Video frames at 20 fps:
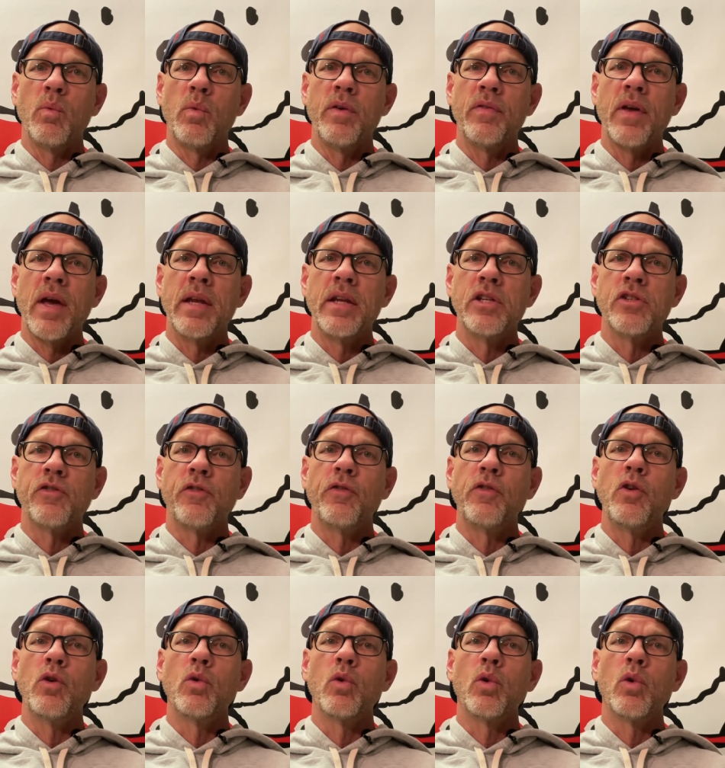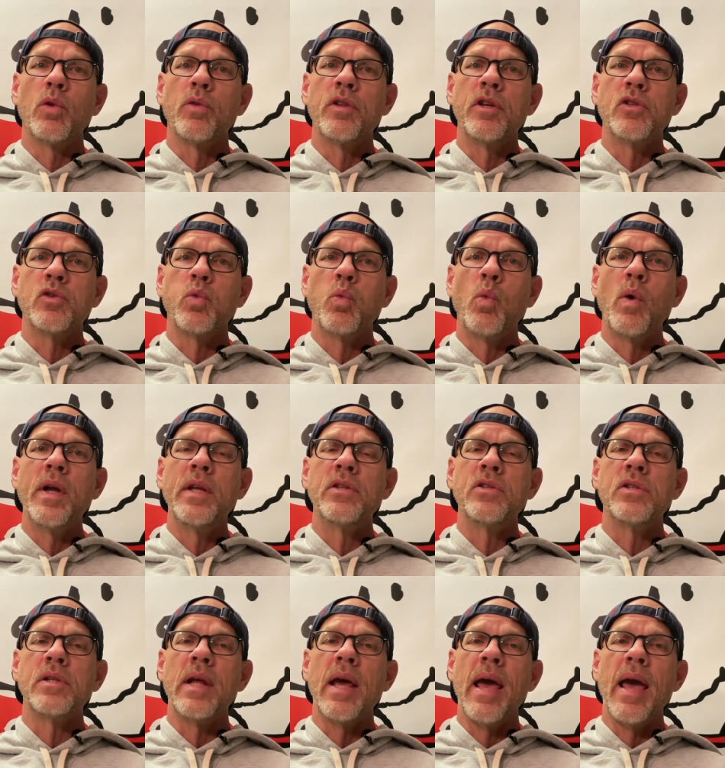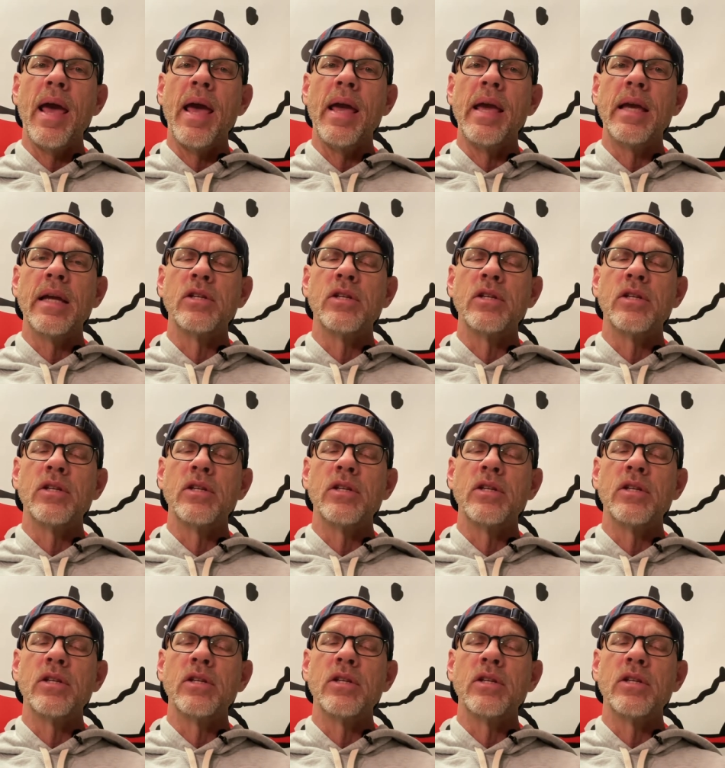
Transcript: we've got his funeral this Wednesday.